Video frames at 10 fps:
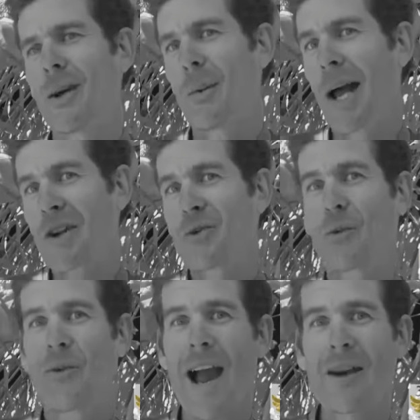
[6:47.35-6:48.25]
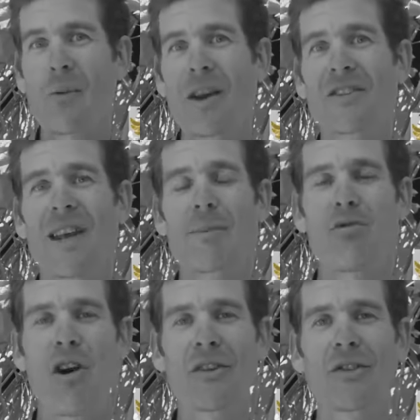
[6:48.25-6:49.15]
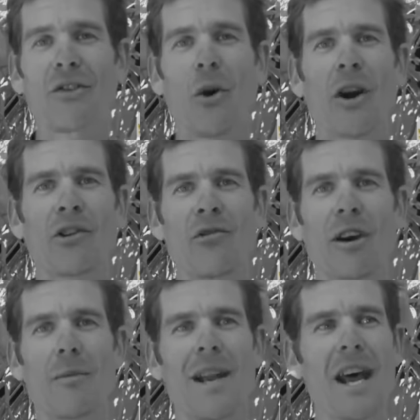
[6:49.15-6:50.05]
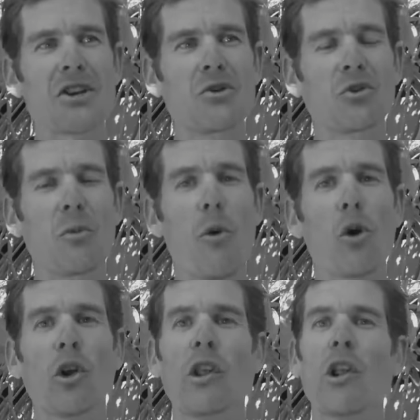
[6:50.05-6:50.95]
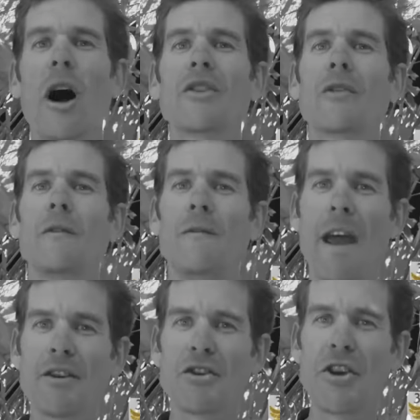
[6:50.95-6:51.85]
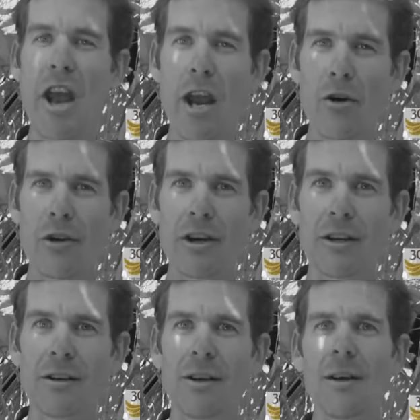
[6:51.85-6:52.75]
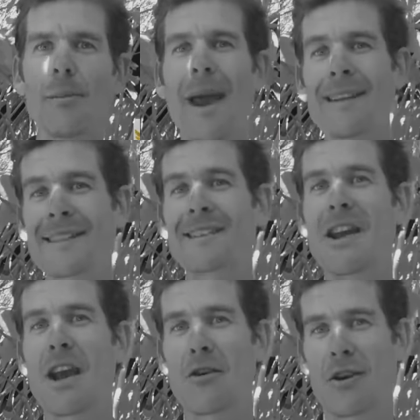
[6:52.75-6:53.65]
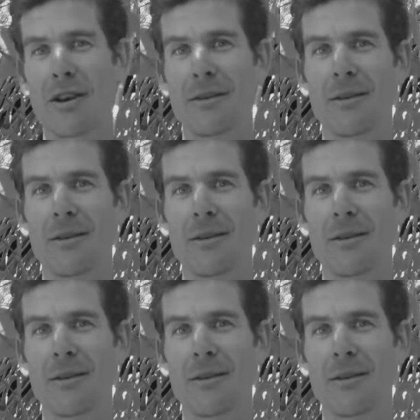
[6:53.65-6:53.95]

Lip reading: when in actual fact Weston A Price's dietary recommendations were more along the lines of vegetarian, pescatarian.